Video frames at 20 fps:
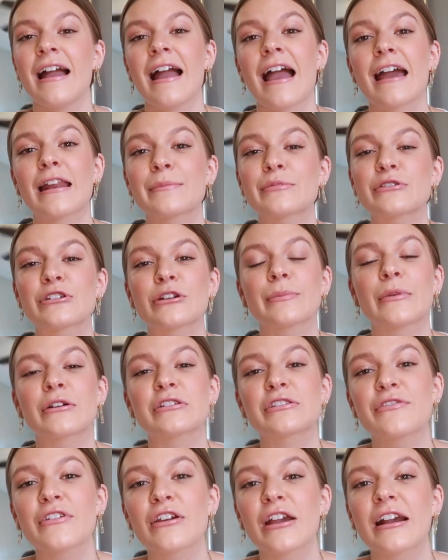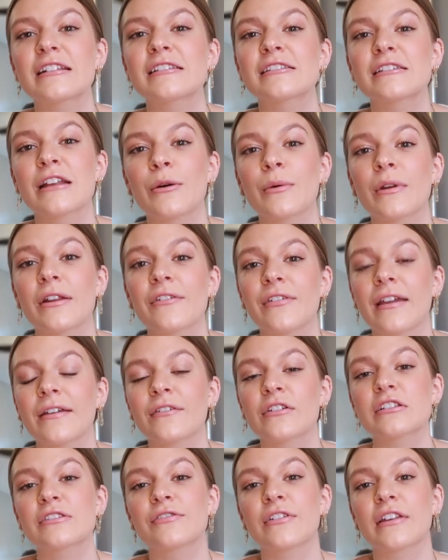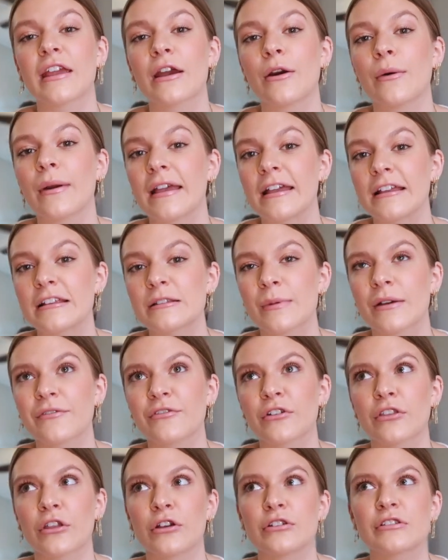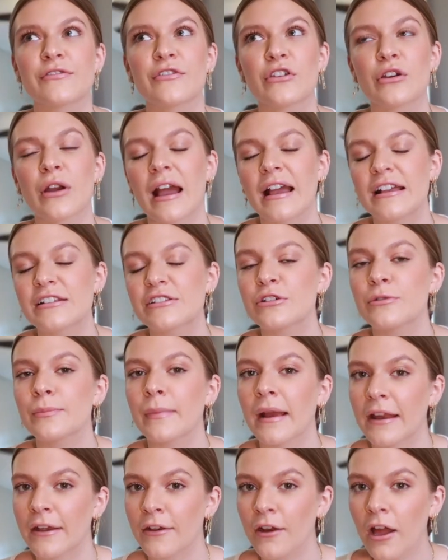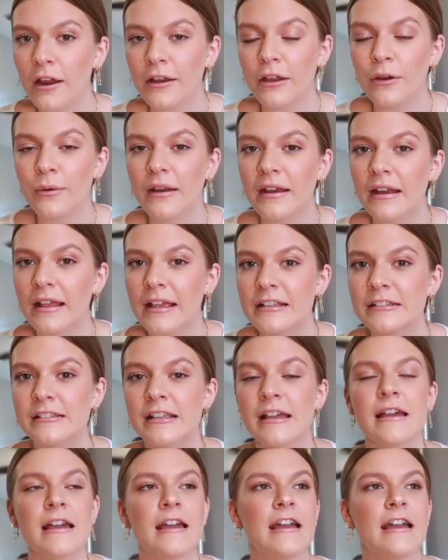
and I'm sure most of you guys know what a favorites video is but for those of you guys who might not know what it is,